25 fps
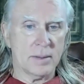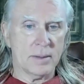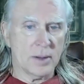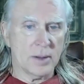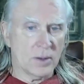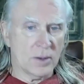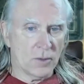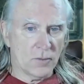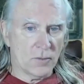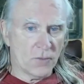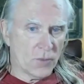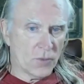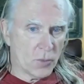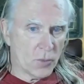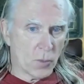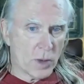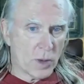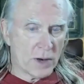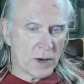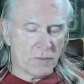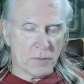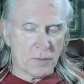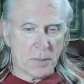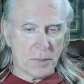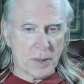you know, for
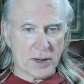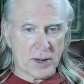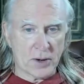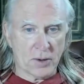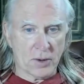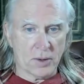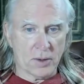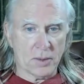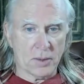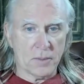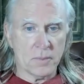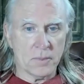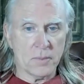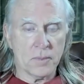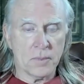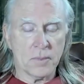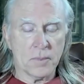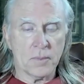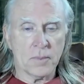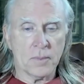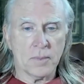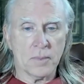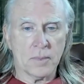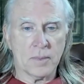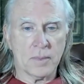want of a better
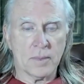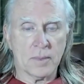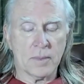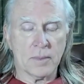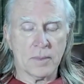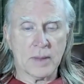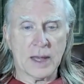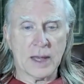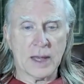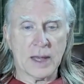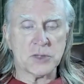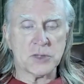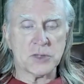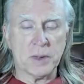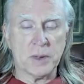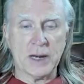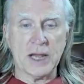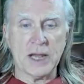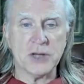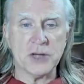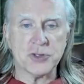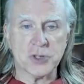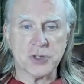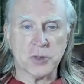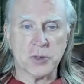
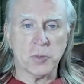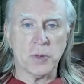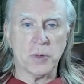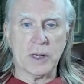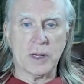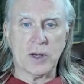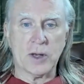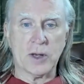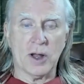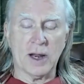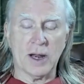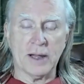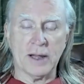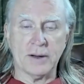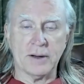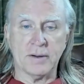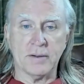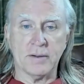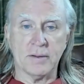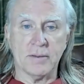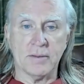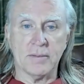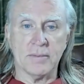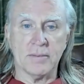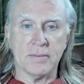explanation, we call it
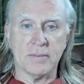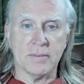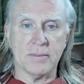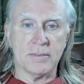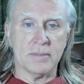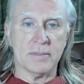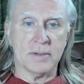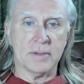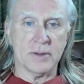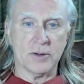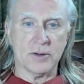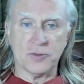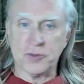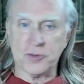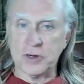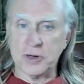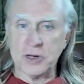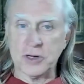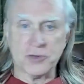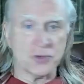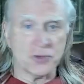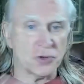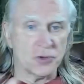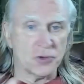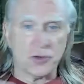in the
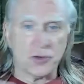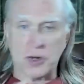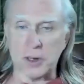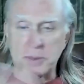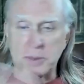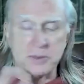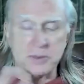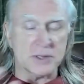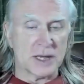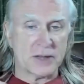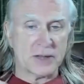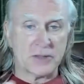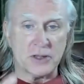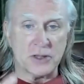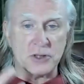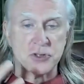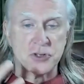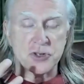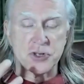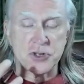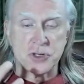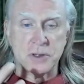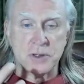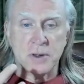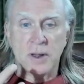traditional terms like the,
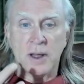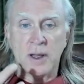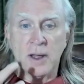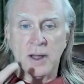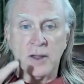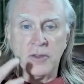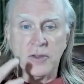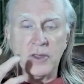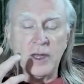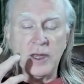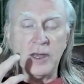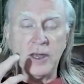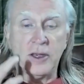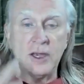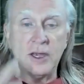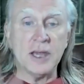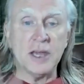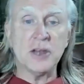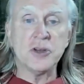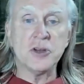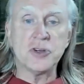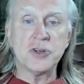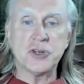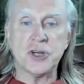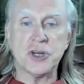the
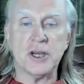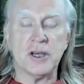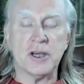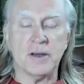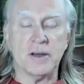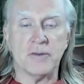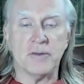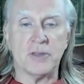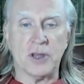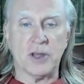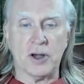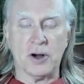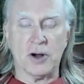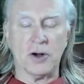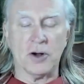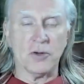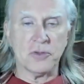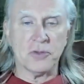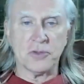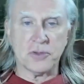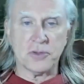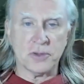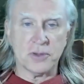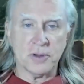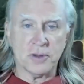yin chi of the
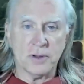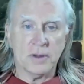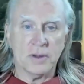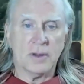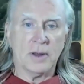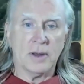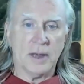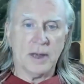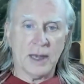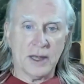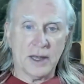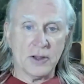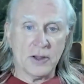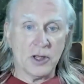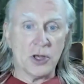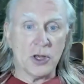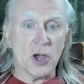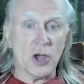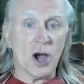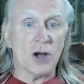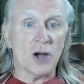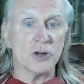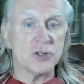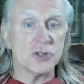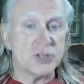earth and the
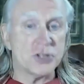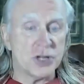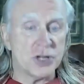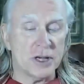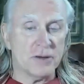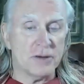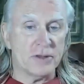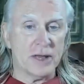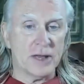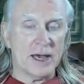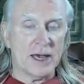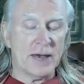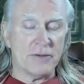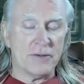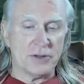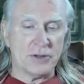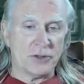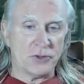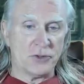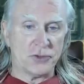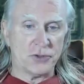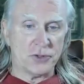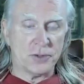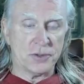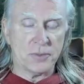yang chi of the
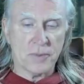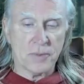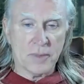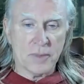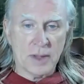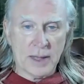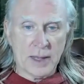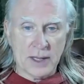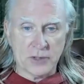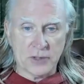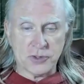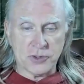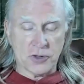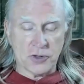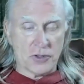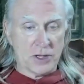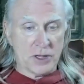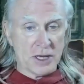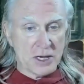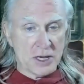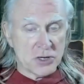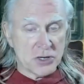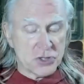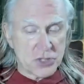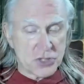heavens. And so the
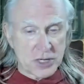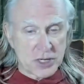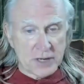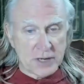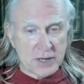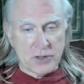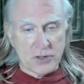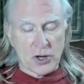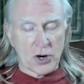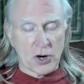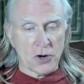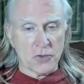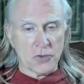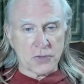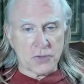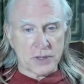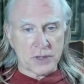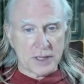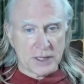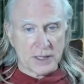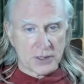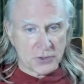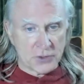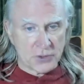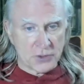yin chi of the earth
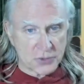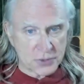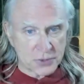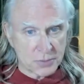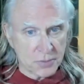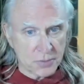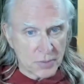is,